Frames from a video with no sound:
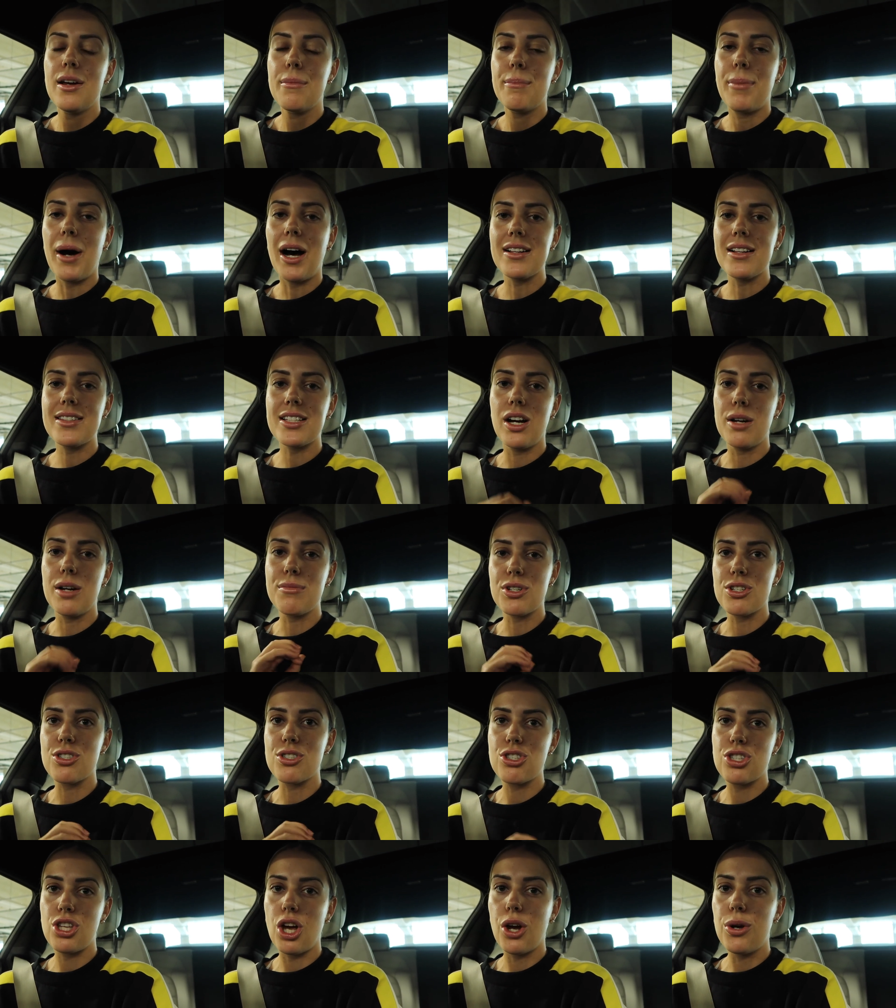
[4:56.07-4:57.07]
But I'm
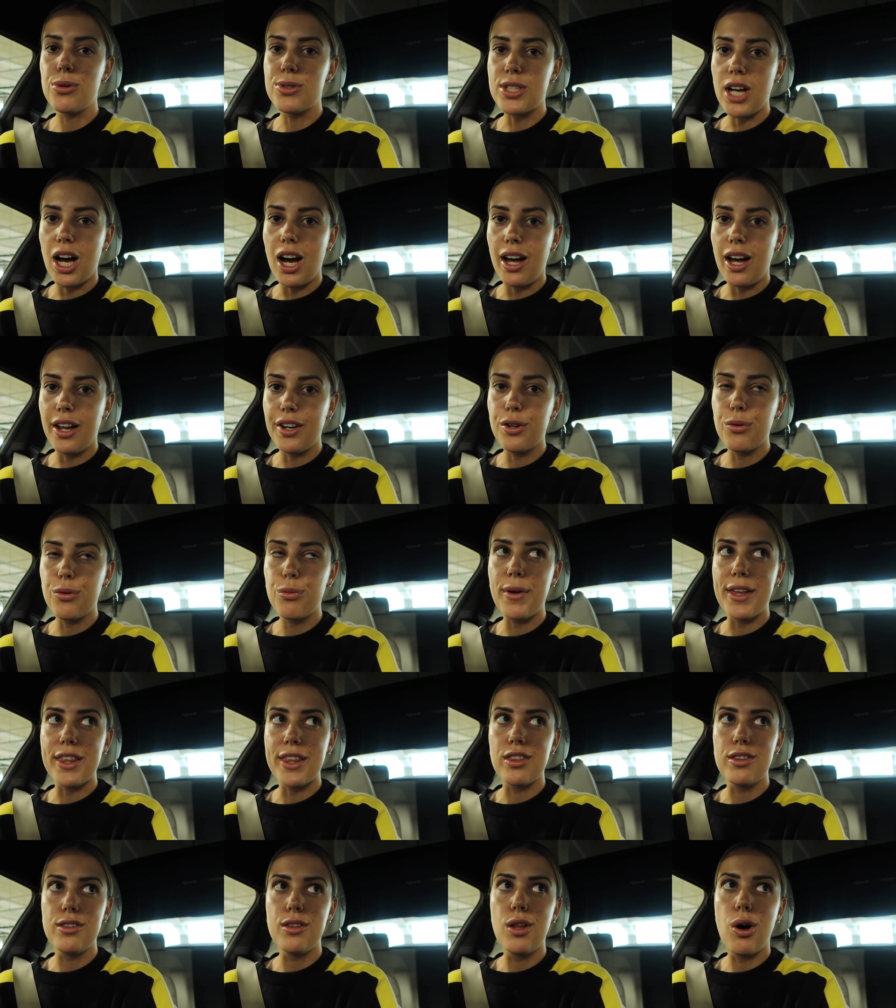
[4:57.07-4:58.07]
just so done
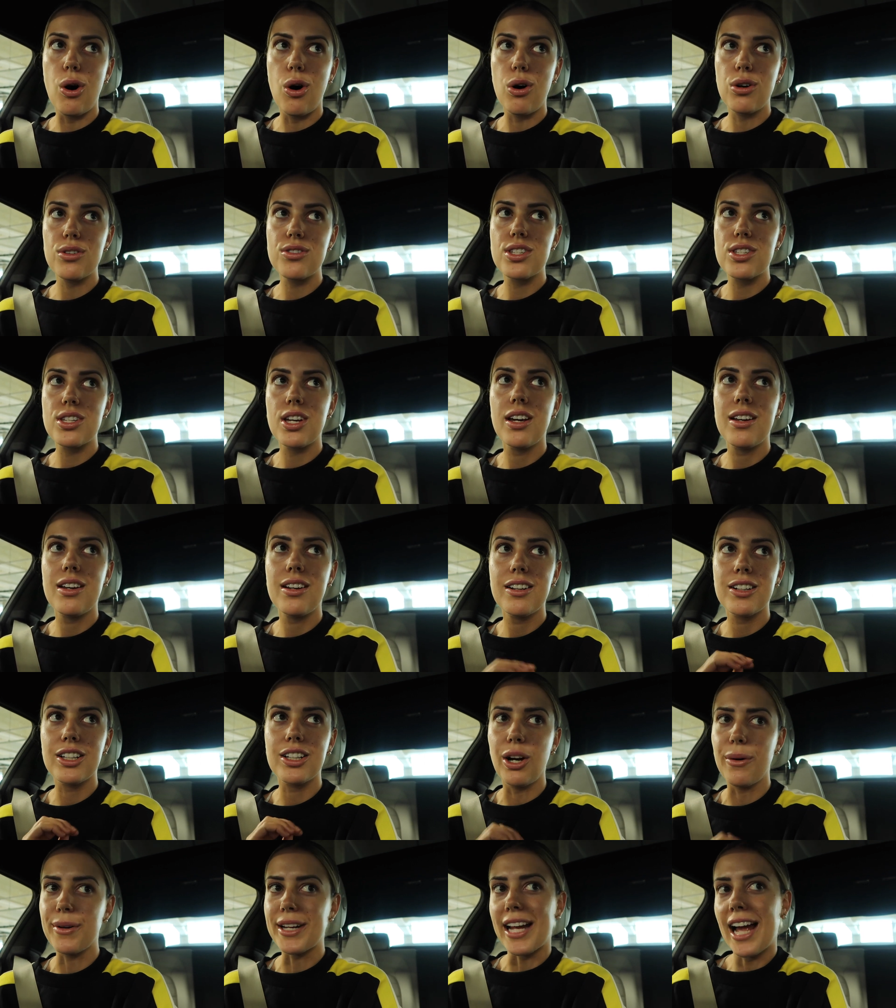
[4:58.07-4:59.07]
with not
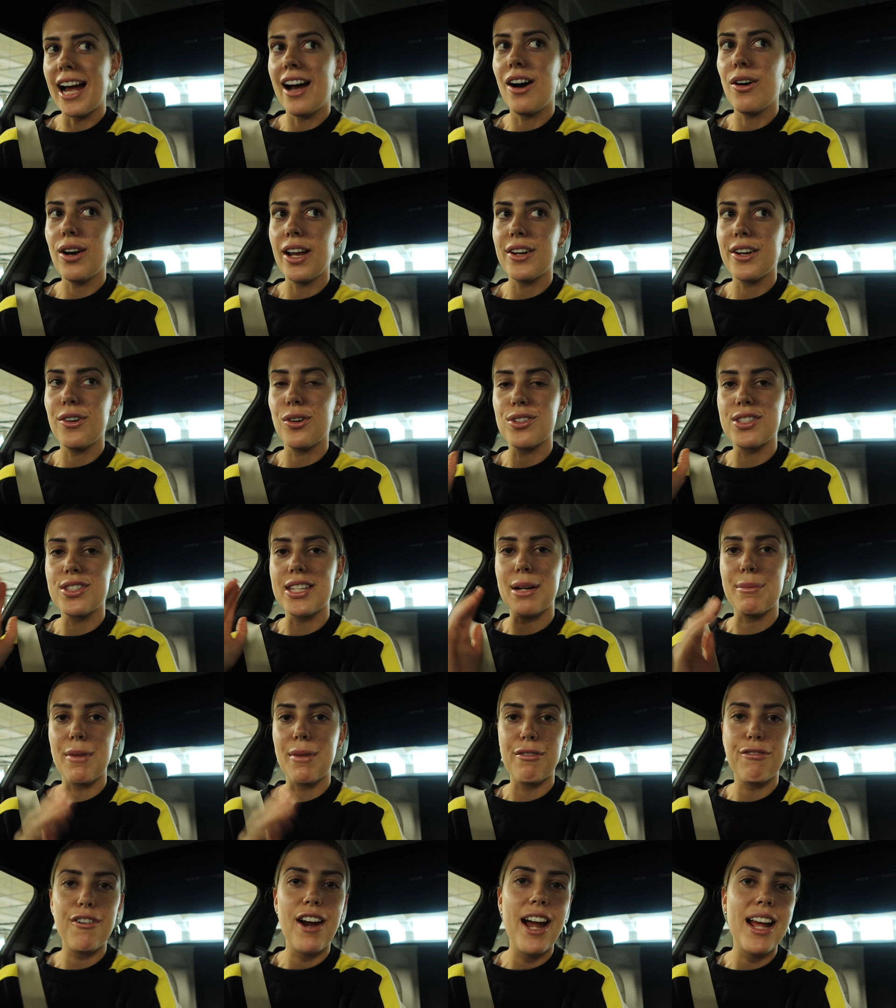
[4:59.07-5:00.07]
going out, like not seeing
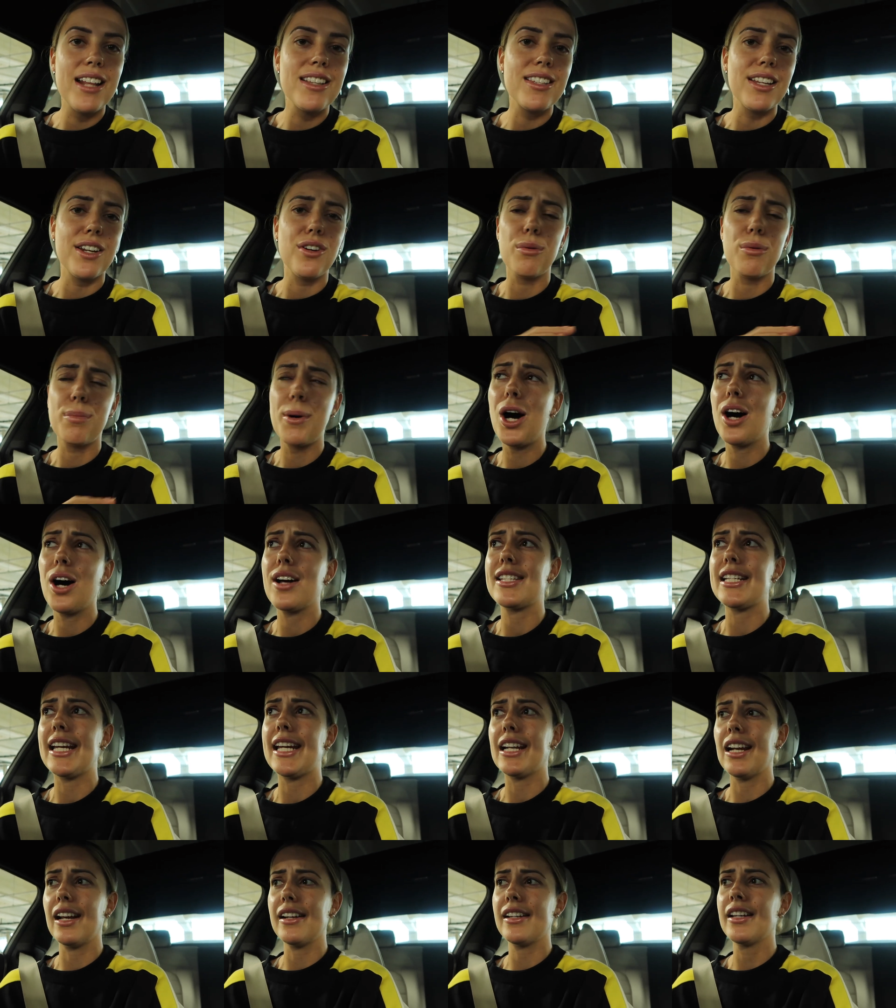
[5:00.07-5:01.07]
my friends, like not partying
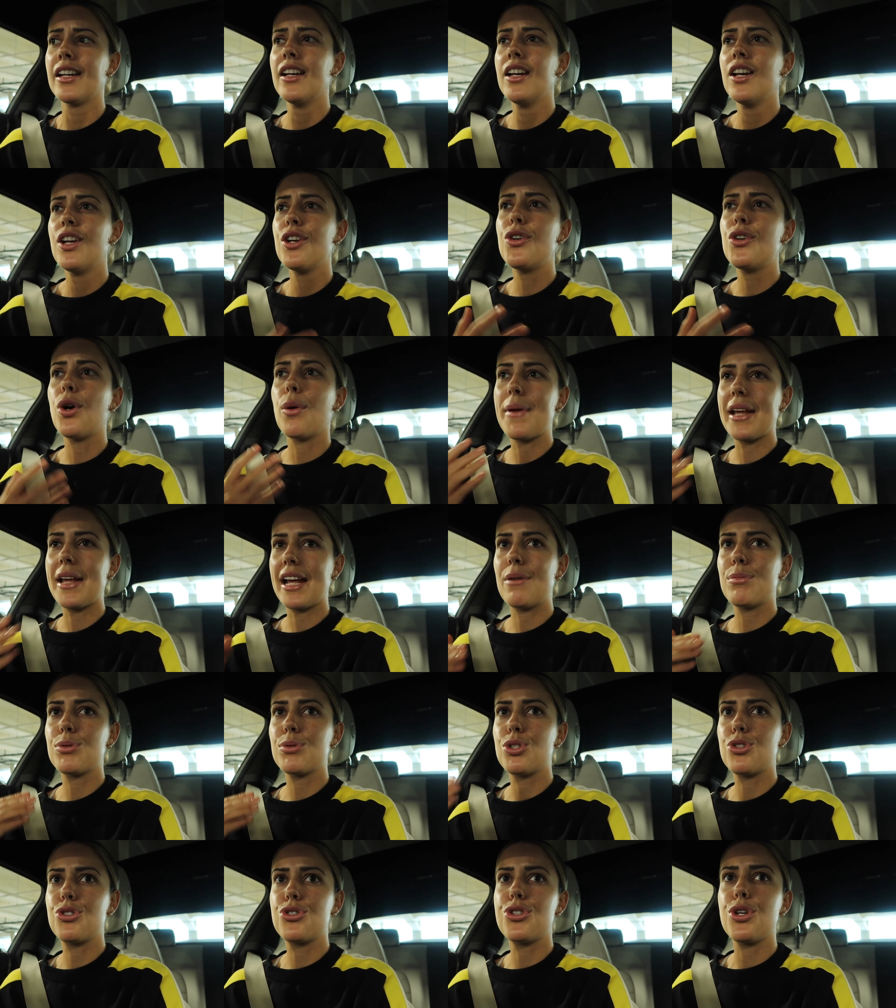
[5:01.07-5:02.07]
like not being
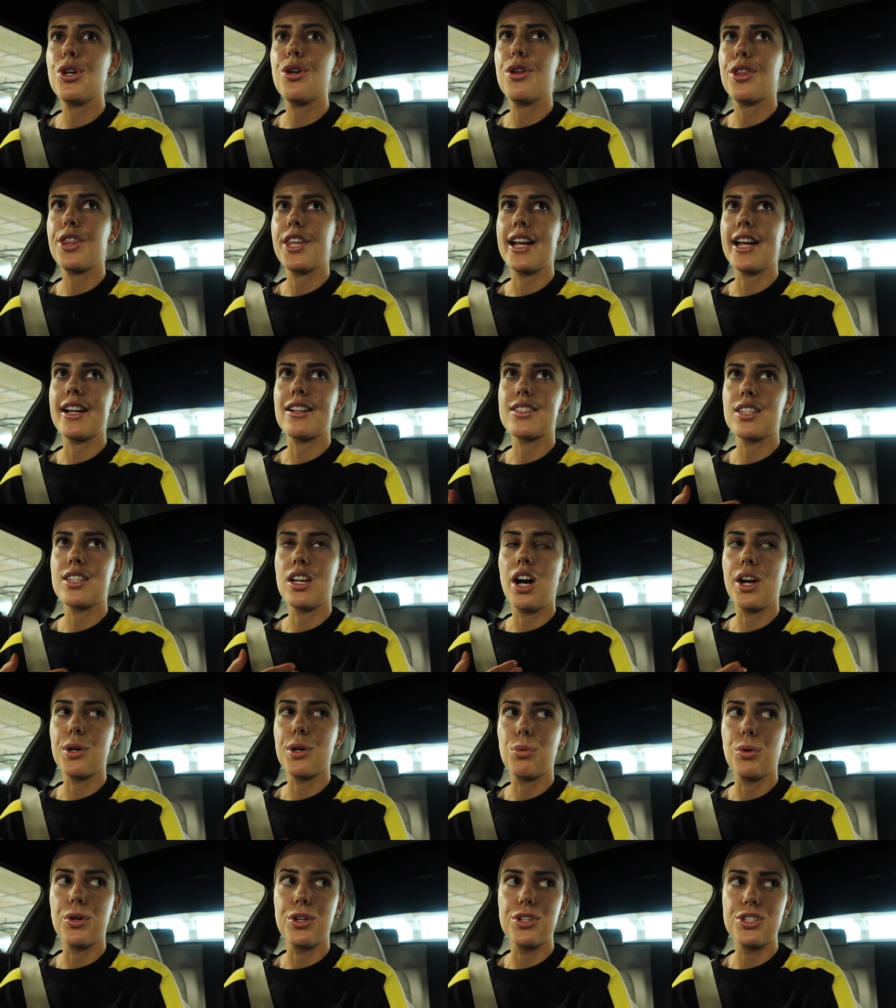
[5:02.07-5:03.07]
able to do things that
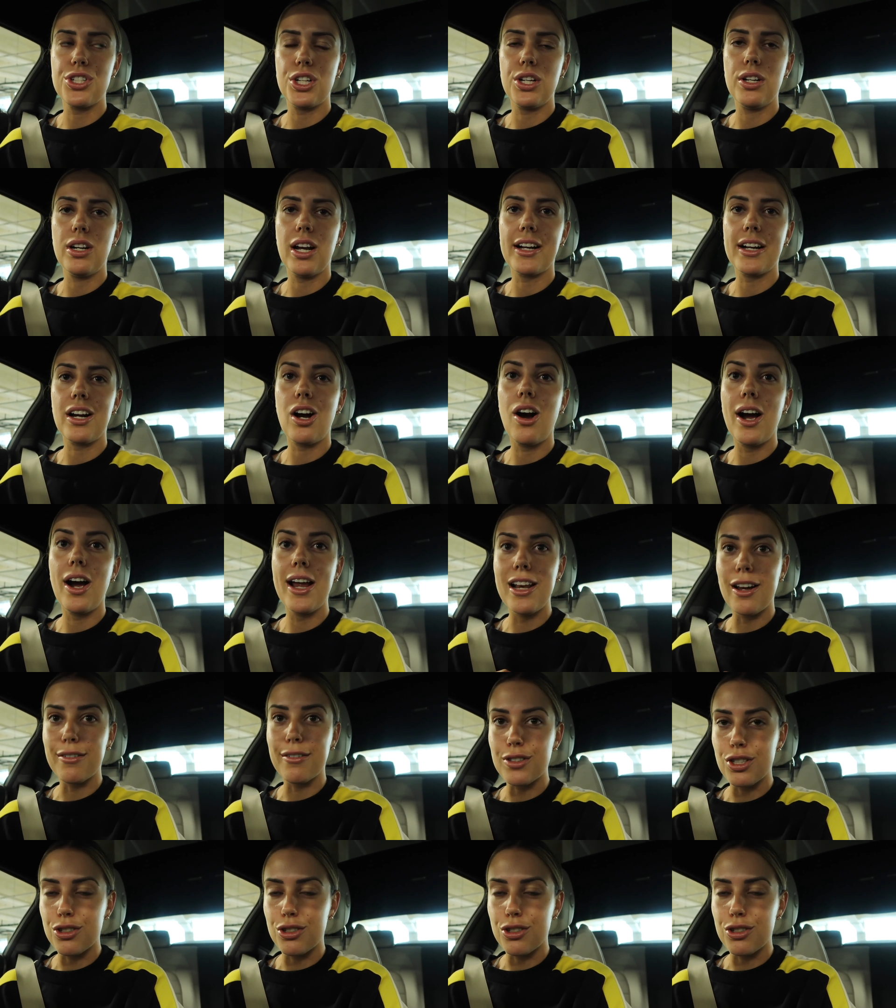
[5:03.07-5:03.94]
I'd want to do. Like I love